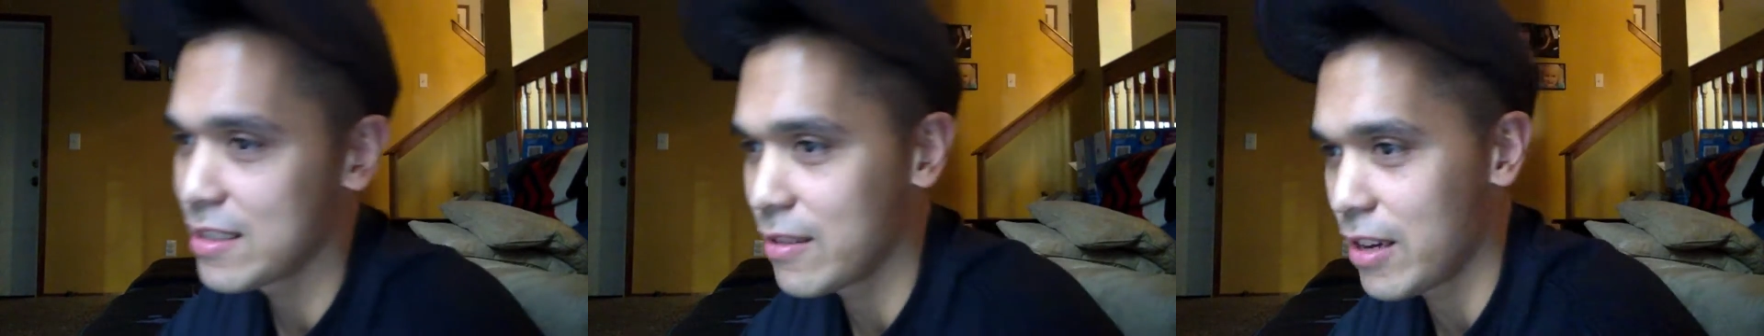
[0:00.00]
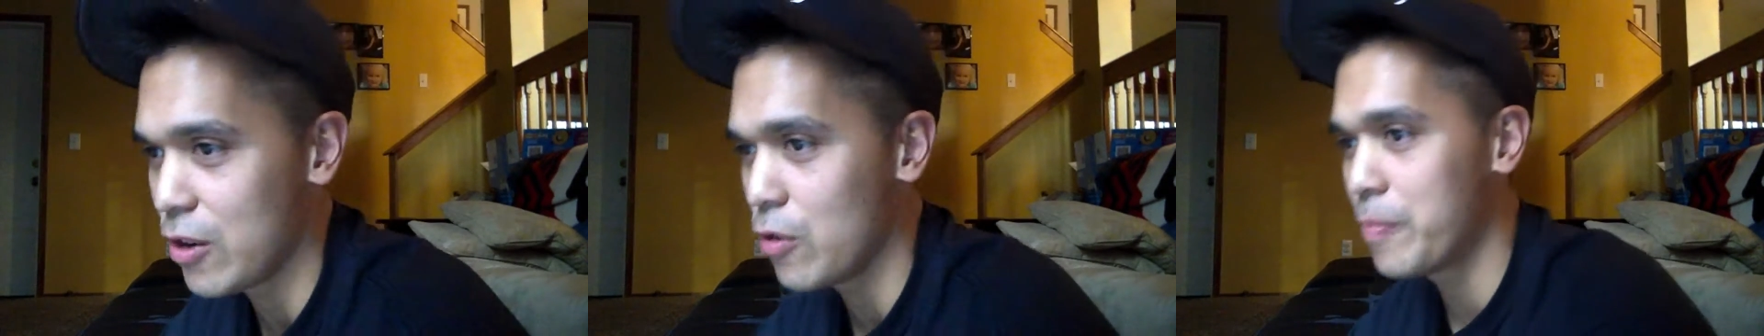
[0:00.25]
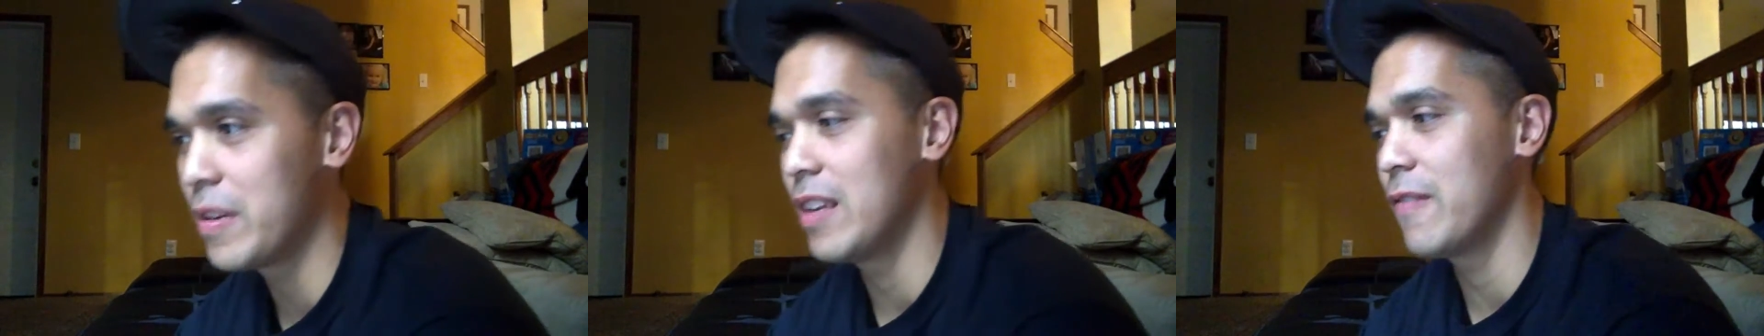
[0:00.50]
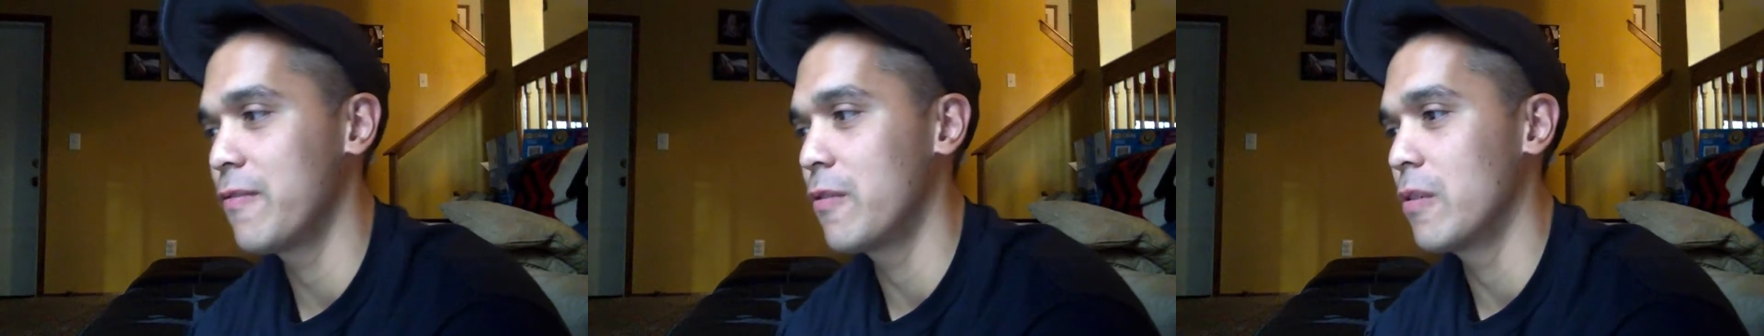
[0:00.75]
So I opened
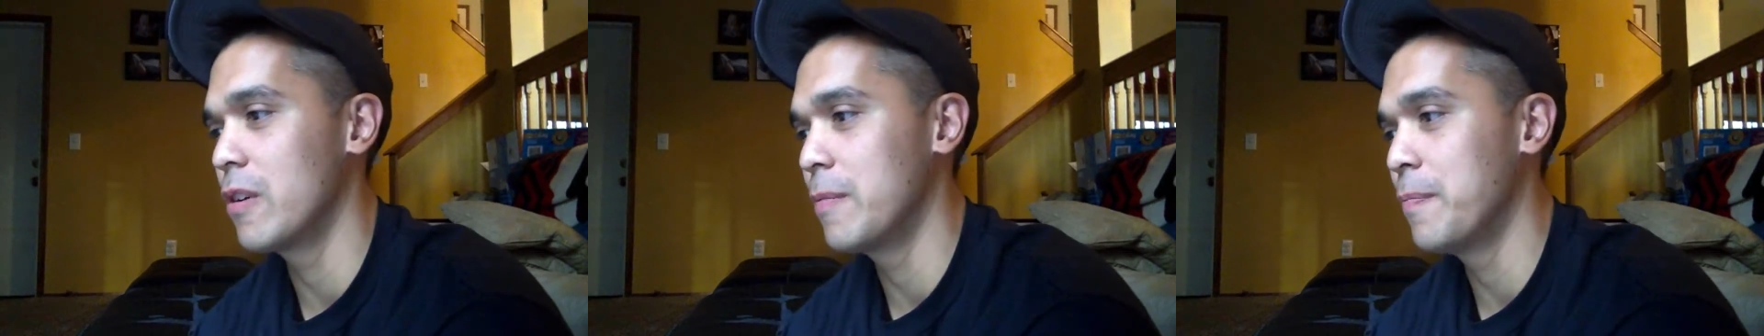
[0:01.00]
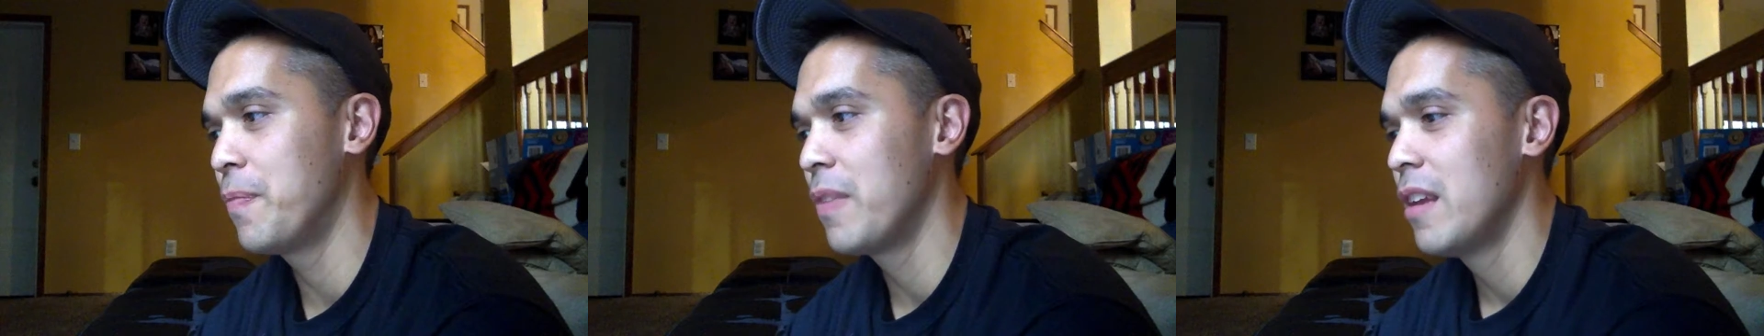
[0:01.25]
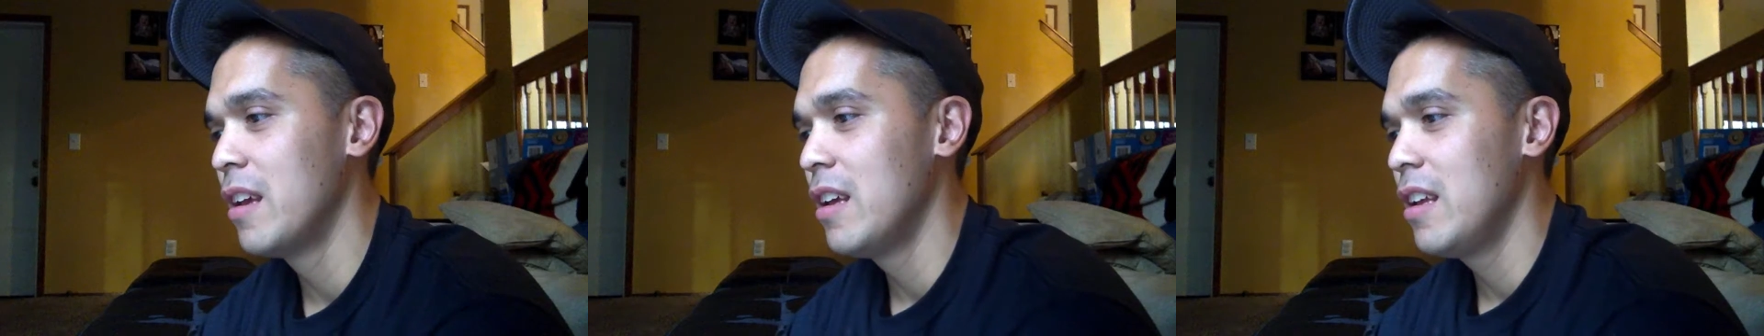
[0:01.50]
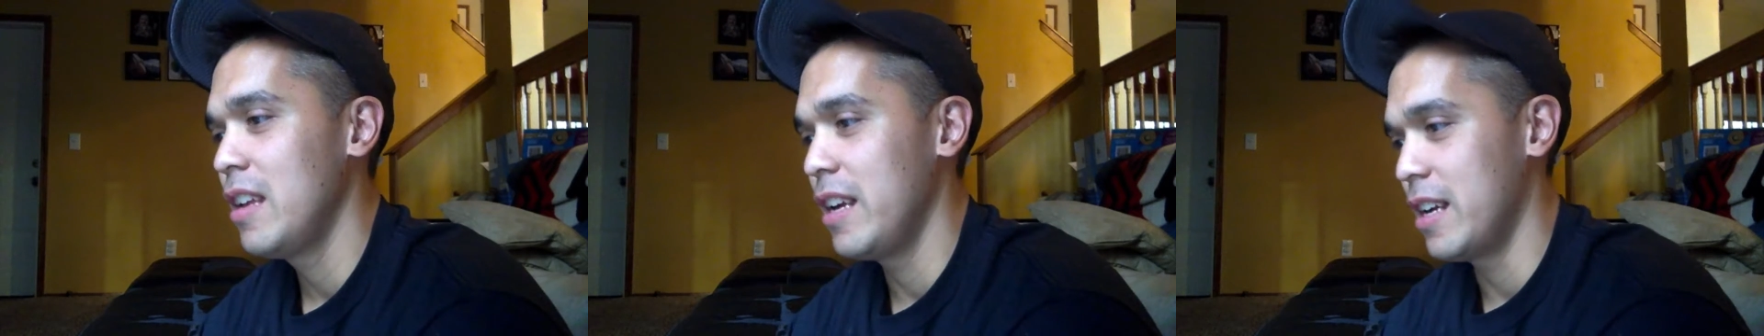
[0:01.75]
it for him
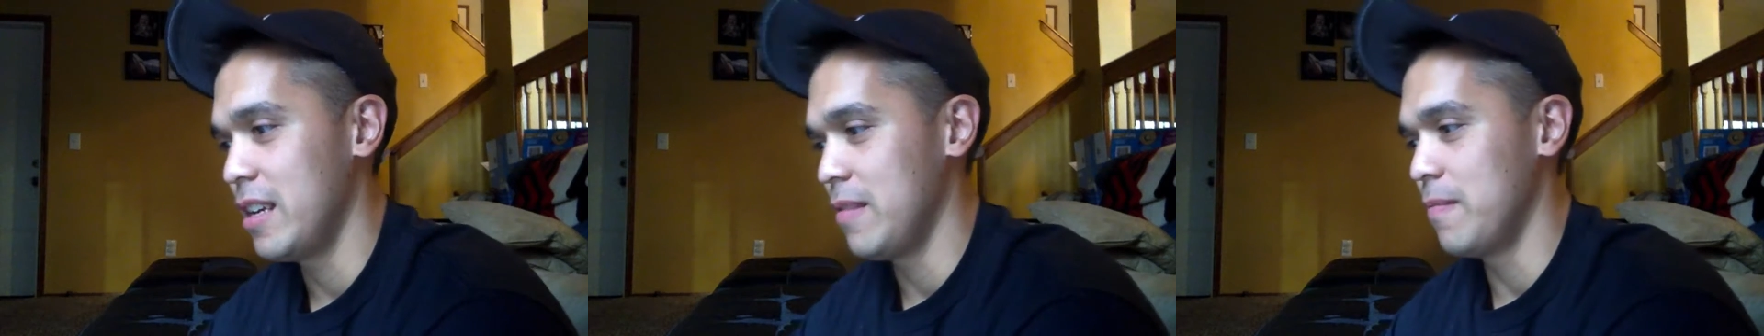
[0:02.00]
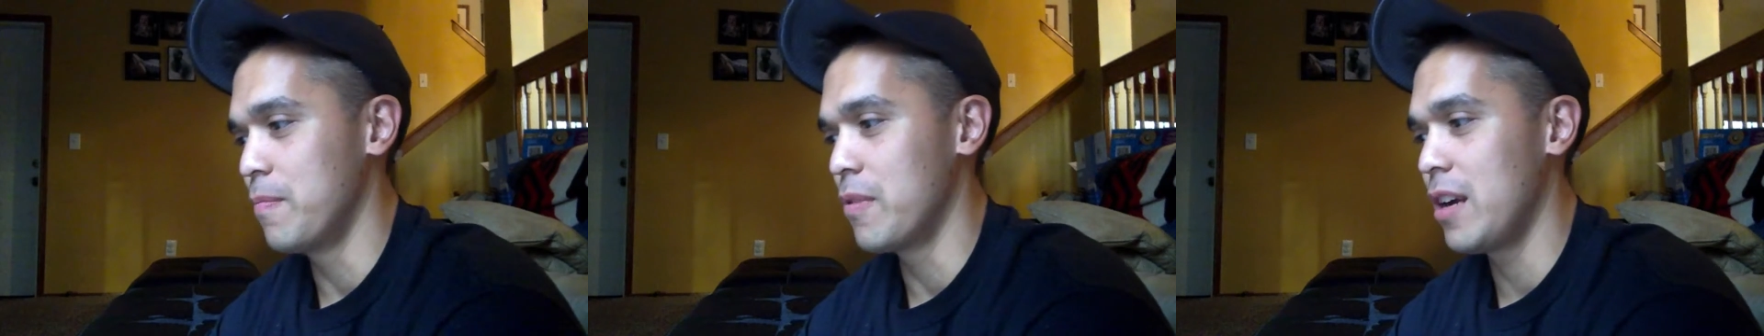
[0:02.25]
and